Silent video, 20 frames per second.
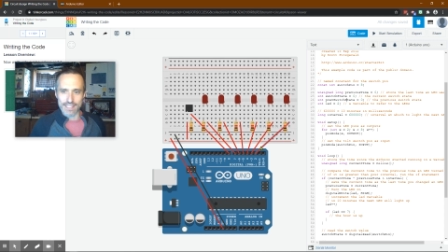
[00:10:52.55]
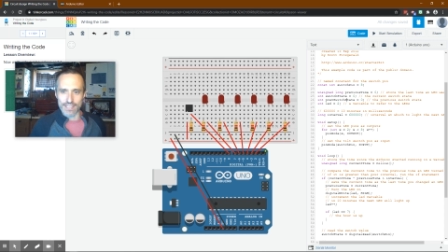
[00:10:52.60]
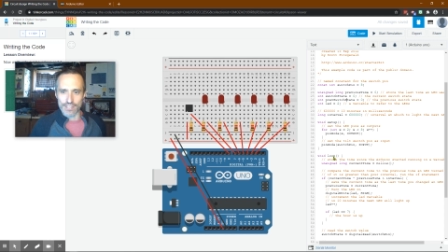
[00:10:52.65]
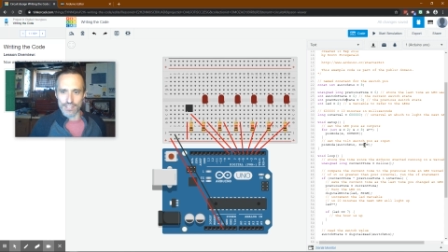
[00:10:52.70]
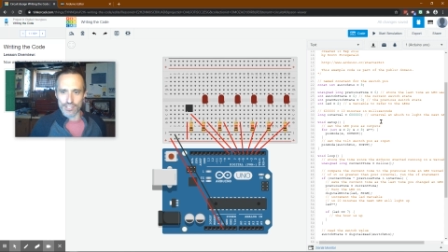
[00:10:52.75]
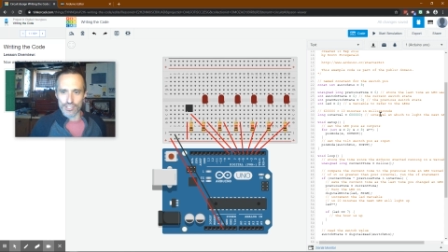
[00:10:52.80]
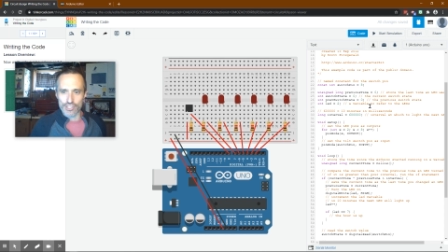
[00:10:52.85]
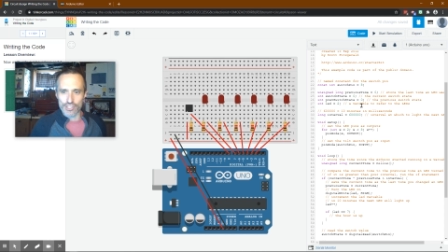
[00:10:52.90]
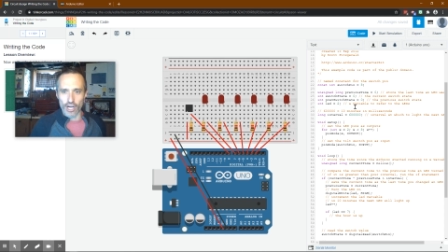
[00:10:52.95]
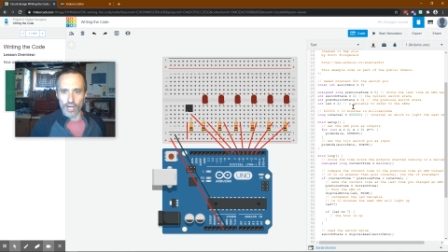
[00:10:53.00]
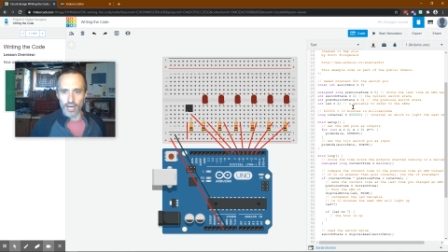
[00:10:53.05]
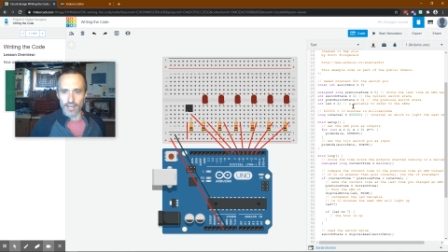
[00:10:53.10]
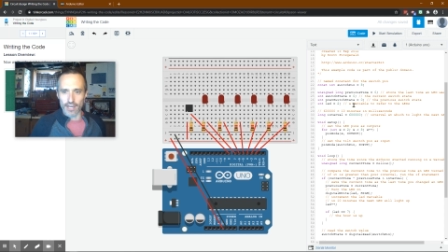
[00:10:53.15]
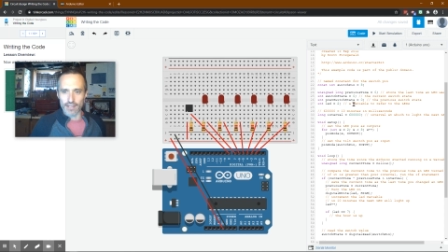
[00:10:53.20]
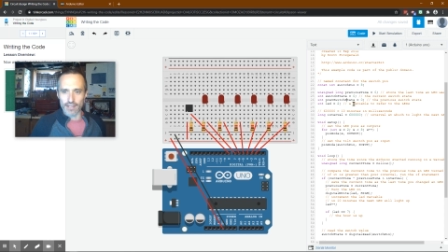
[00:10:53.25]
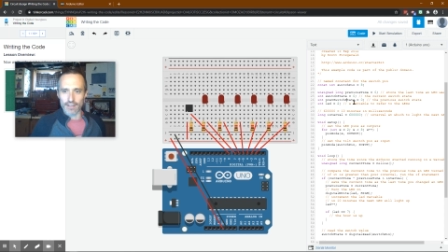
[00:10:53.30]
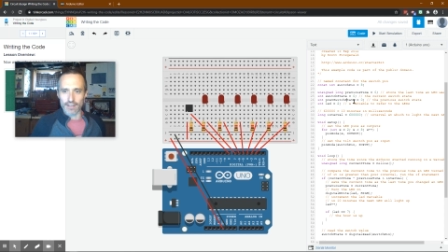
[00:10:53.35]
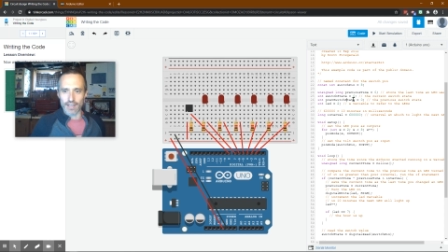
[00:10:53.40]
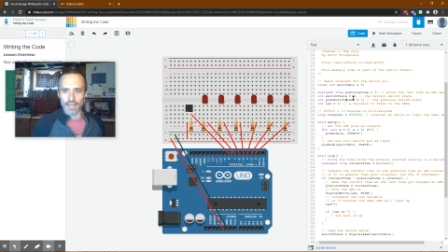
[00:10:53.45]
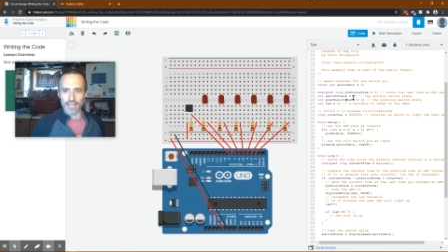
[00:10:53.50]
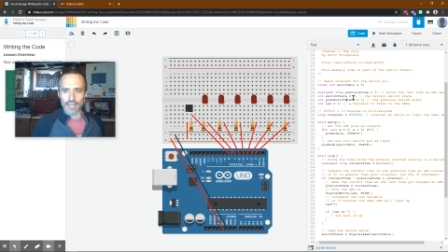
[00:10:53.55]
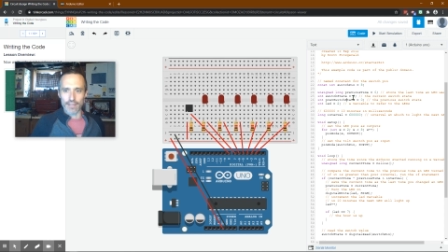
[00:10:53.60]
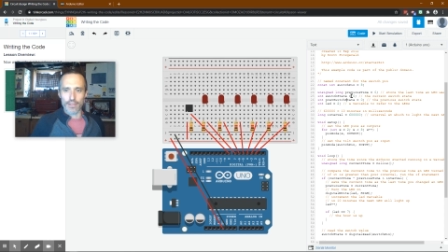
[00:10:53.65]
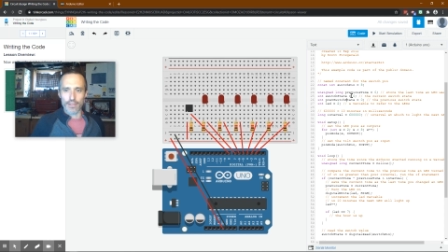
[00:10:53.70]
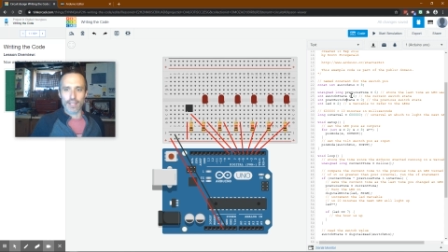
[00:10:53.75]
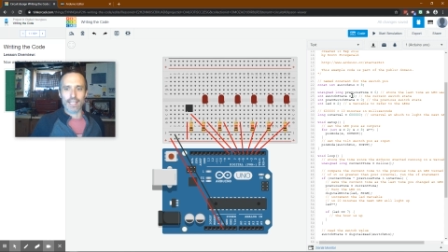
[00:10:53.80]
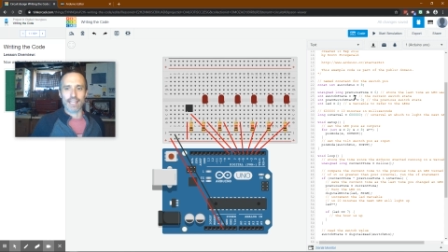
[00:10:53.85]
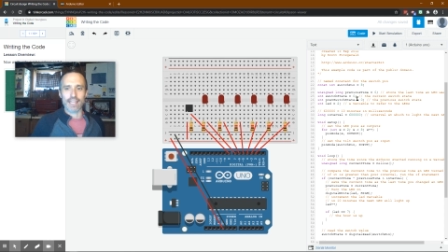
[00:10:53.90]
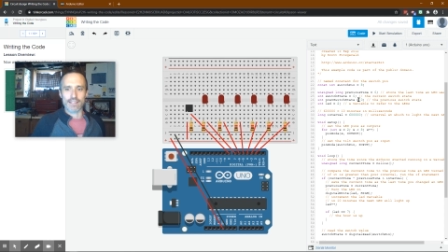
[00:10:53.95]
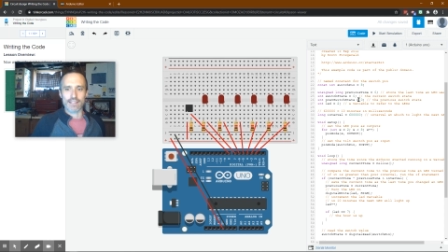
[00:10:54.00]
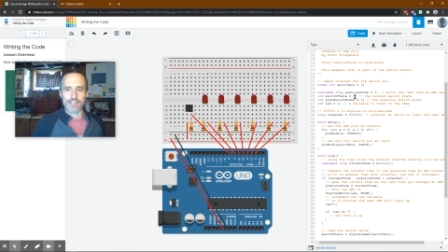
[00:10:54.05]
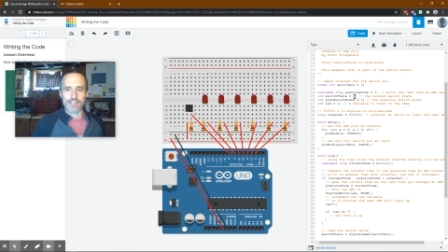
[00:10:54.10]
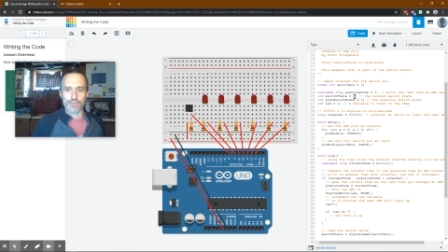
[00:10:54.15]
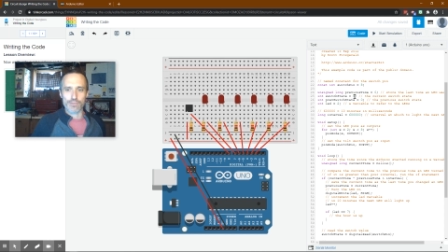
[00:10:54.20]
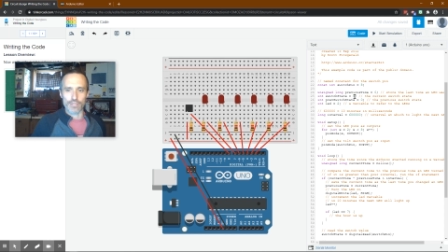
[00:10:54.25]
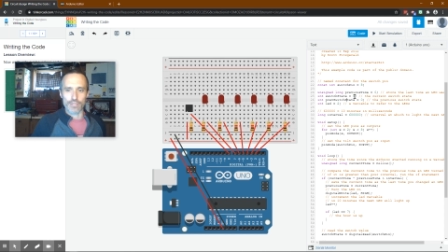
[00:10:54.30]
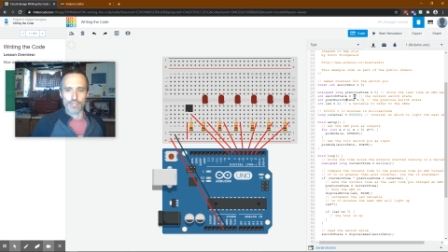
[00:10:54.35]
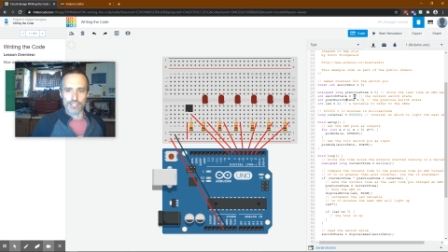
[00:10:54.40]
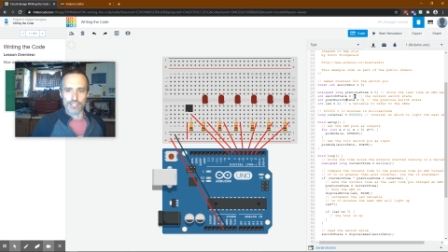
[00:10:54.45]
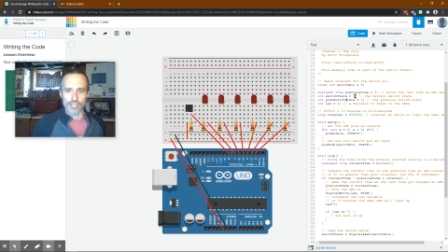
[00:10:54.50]
to start uh, thinking the
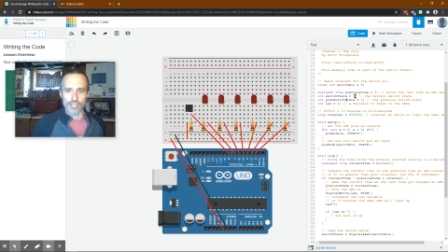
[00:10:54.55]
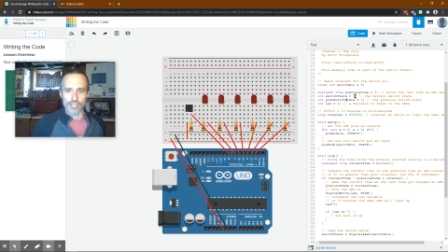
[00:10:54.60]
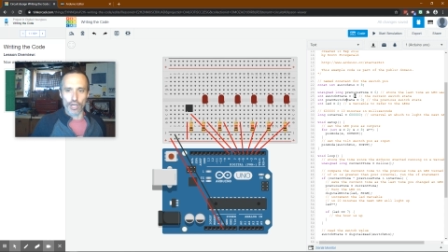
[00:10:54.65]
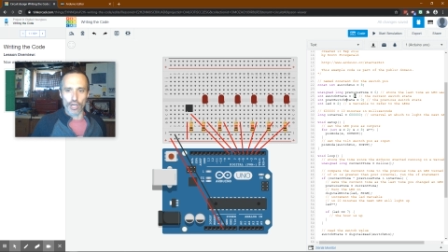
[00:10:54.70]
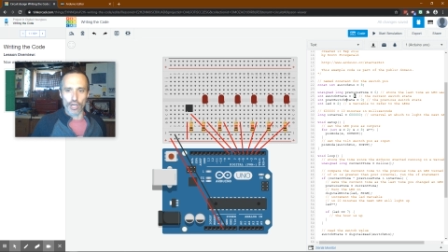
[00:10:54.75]
switch is